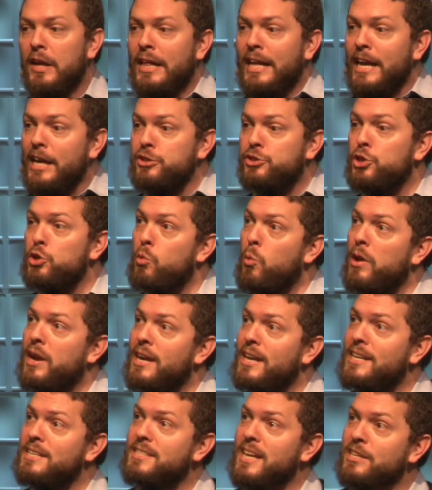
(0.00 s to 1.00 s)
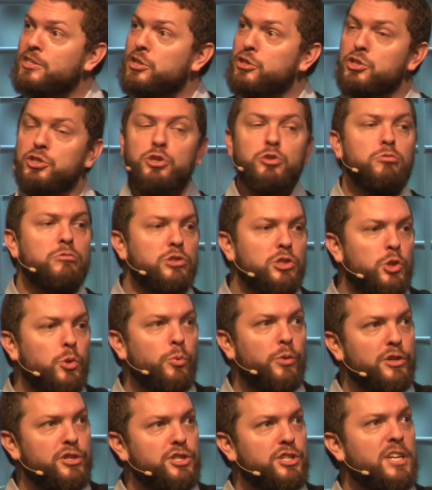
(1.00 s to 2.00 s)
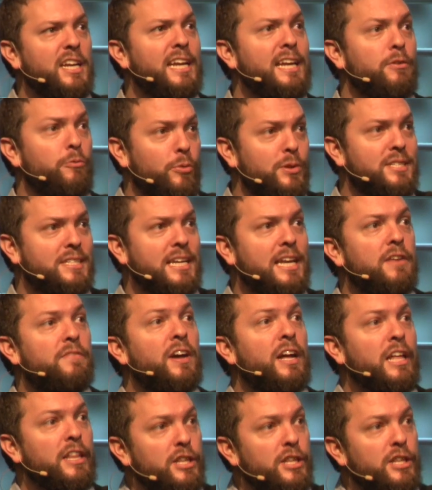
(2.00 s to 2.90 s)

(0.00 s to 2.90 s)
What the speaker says: And two, what it is as a student to receive